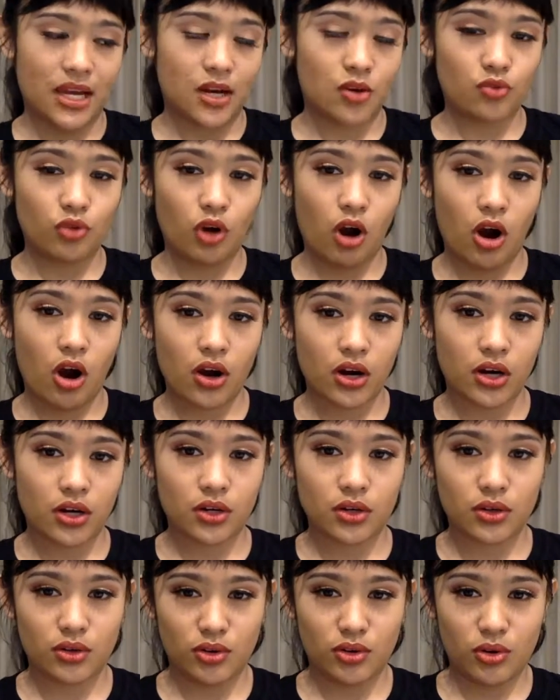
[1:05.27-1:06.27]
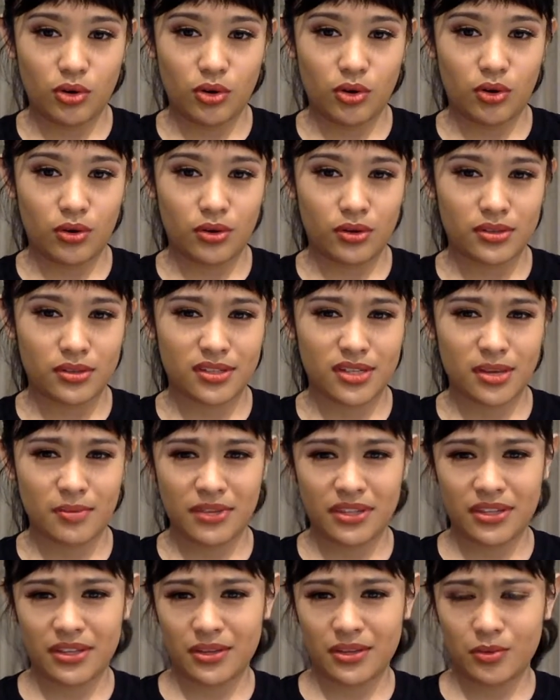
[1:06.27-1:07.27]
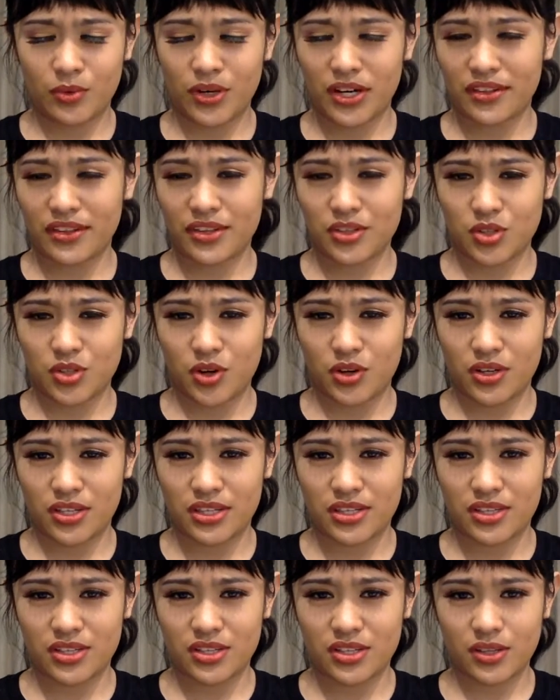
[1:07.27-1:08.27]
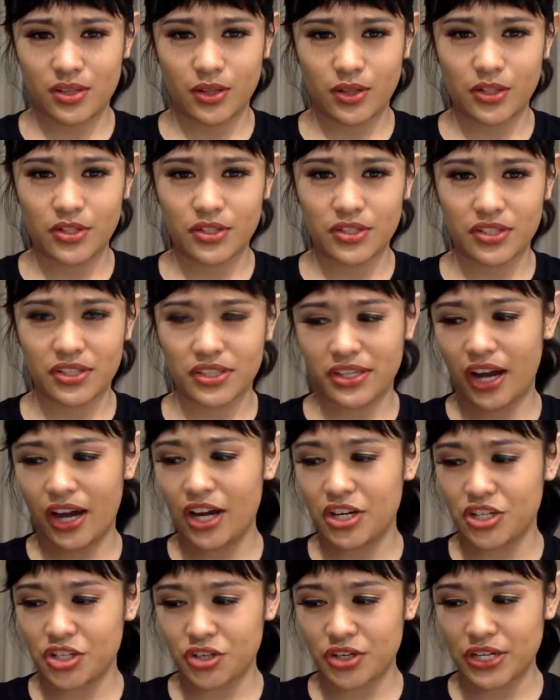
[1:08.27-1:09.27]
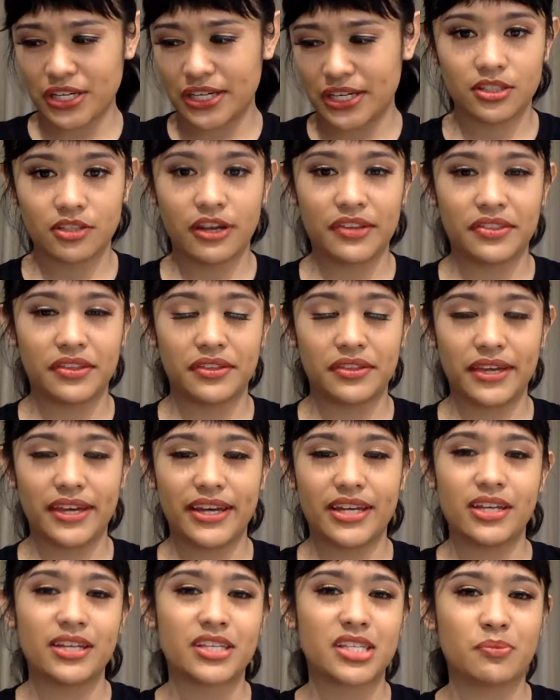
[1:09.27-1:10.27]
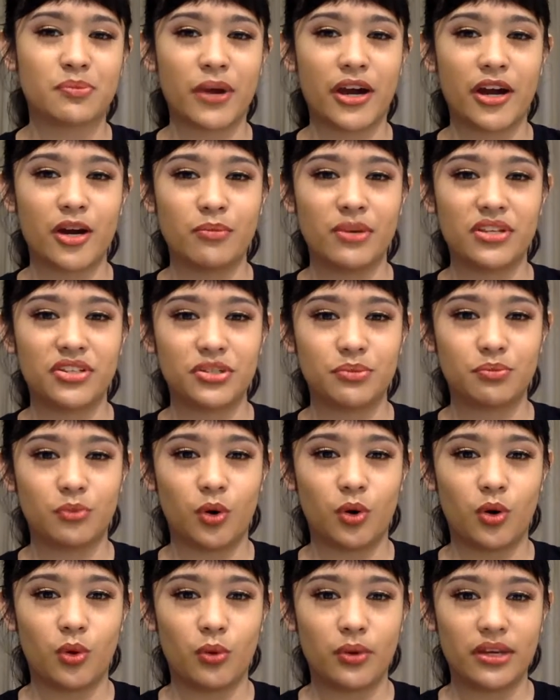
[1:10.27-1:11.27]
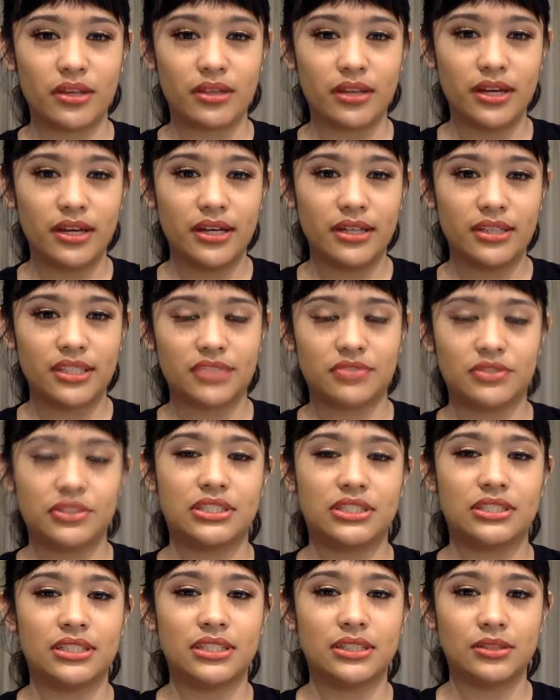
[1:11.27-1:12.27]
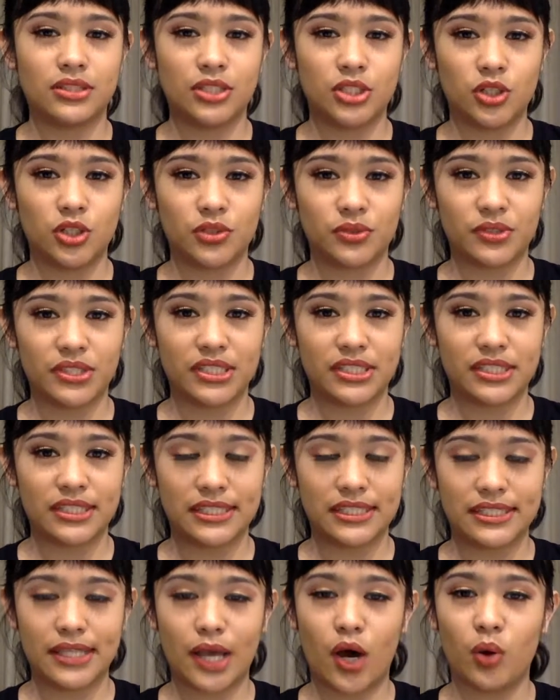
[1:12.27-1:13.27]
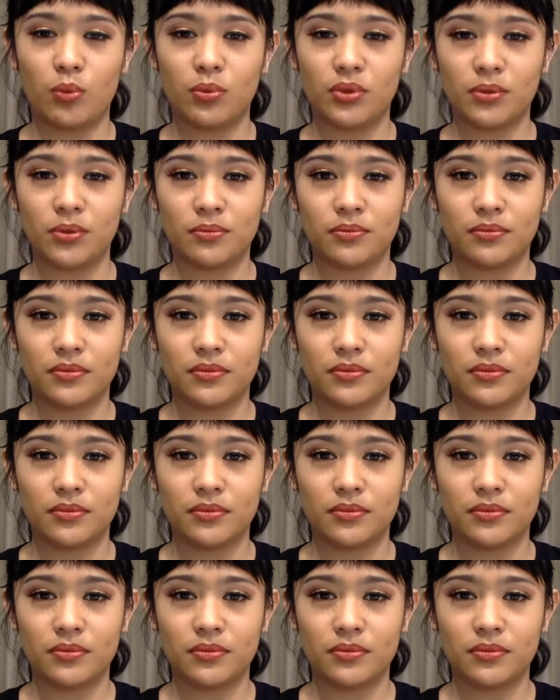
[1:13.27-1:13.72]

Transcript: rock, or one of their songs is closer to country. So I think they experimented more with different genres in this album